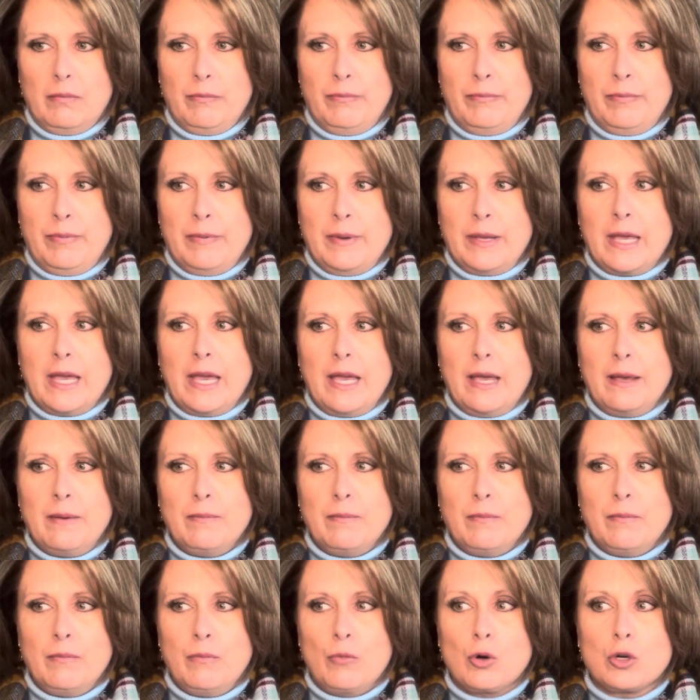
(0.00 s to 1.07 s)

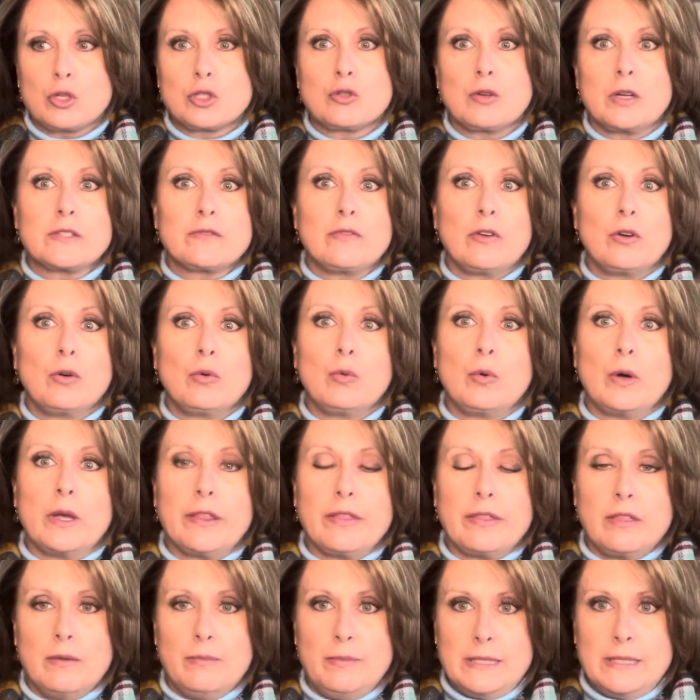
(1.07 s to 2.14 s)
became more stressful
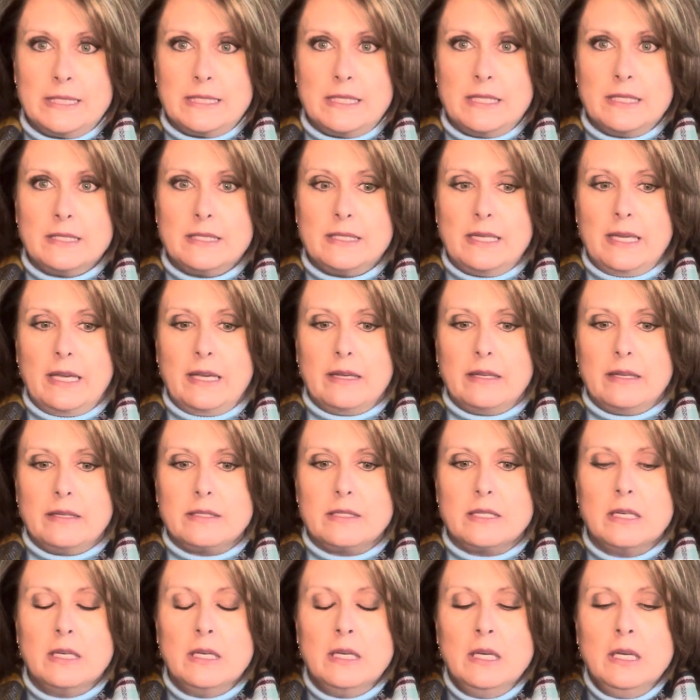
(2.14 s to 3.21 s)
with the business, and
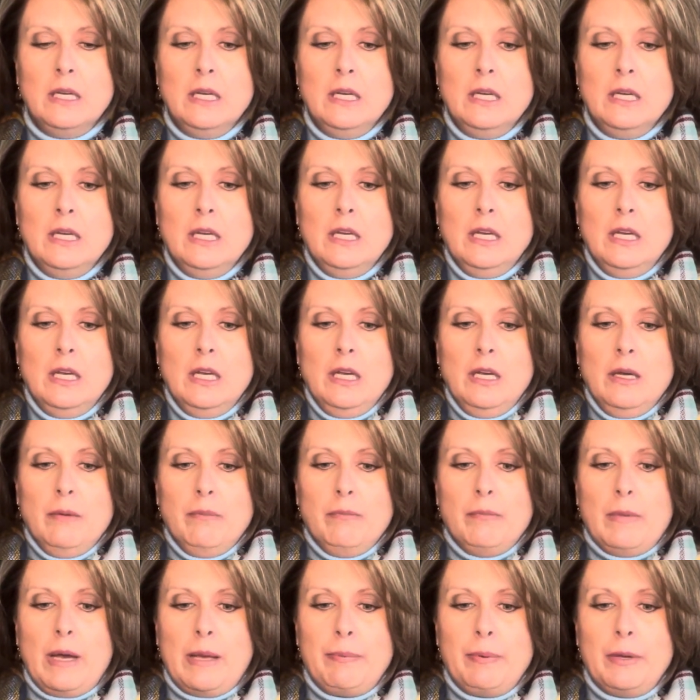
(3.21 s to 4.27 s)

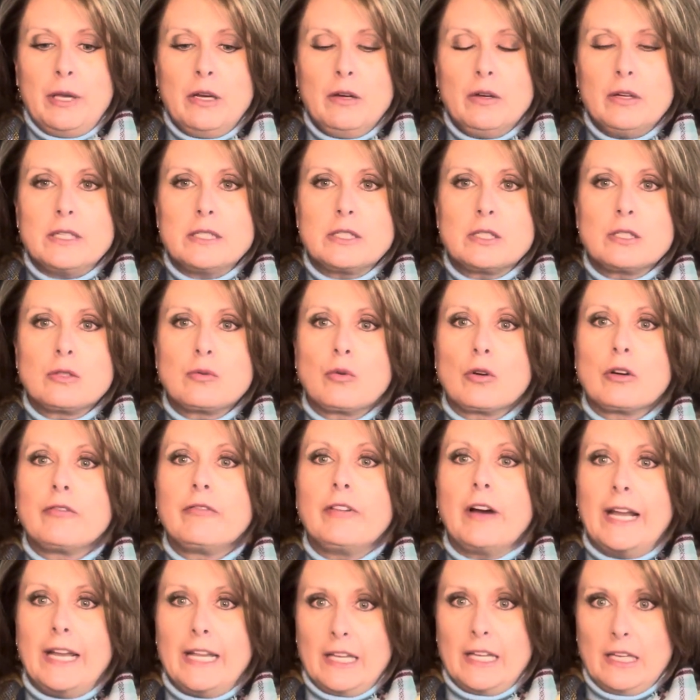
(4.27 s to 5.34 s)
my parents were
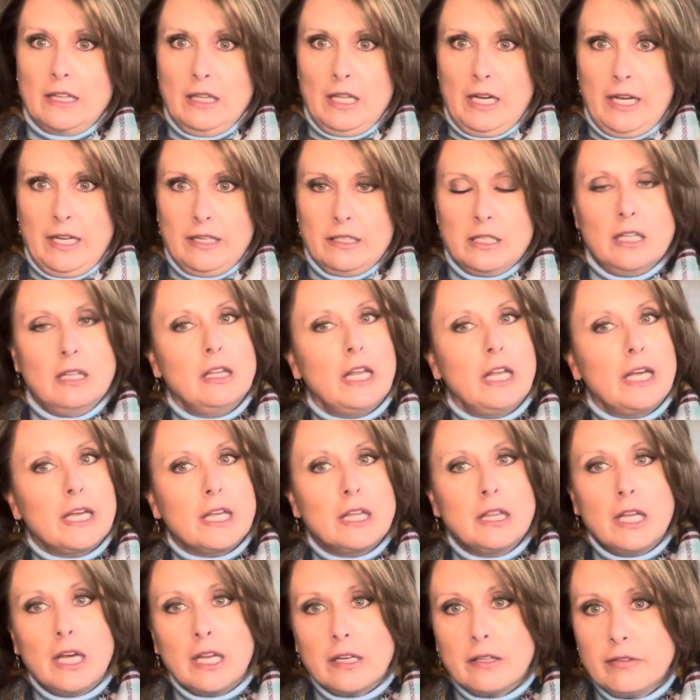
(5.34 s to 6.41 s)
fighting a lot, like a
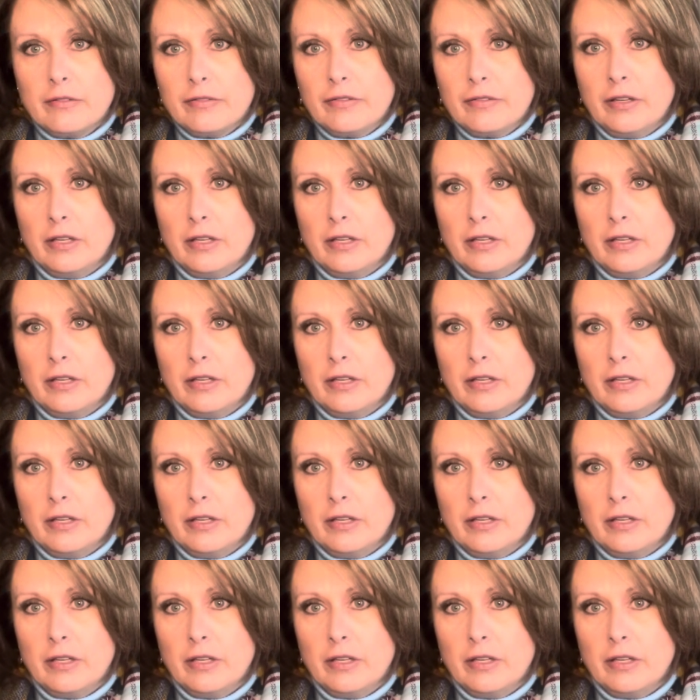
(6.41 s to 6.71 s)
lot of